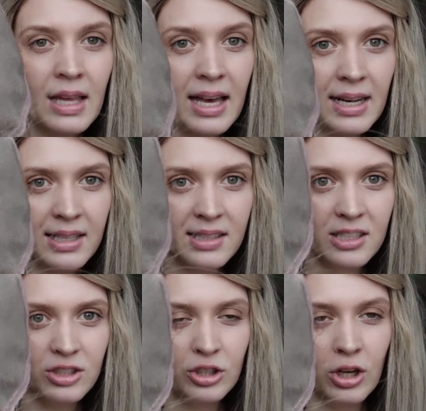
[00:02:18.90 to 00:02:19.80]
That is
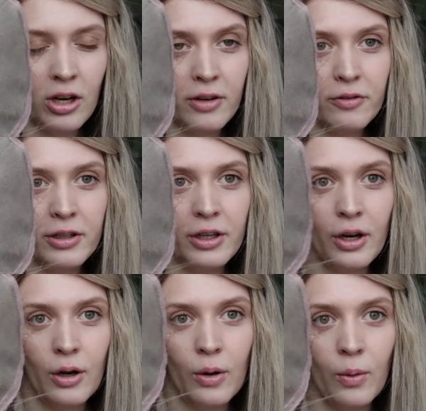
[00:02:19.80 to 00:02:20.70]
a Jon
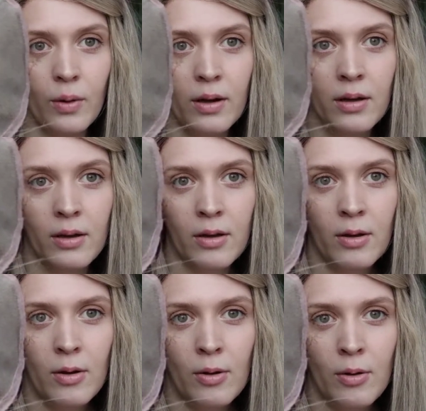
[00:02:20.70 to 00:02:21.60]
Renau
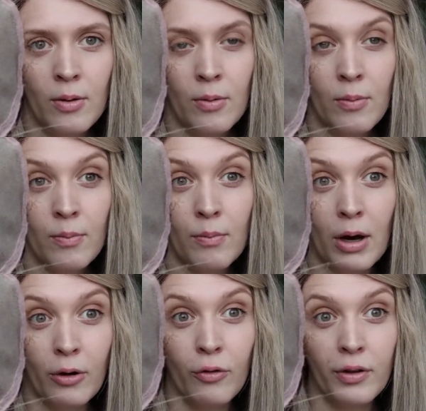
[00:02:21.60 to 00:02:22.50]

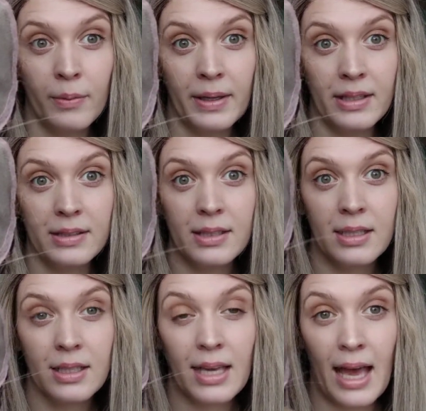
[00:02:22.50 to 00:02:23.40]
monofilament
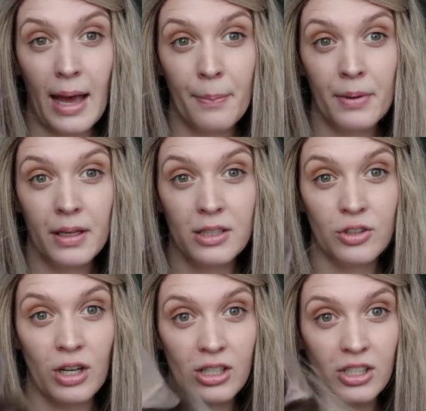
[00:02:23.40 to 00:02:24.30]
cap
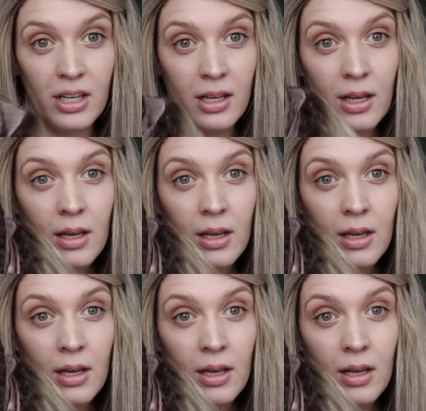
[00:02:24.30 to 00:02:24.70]
construction.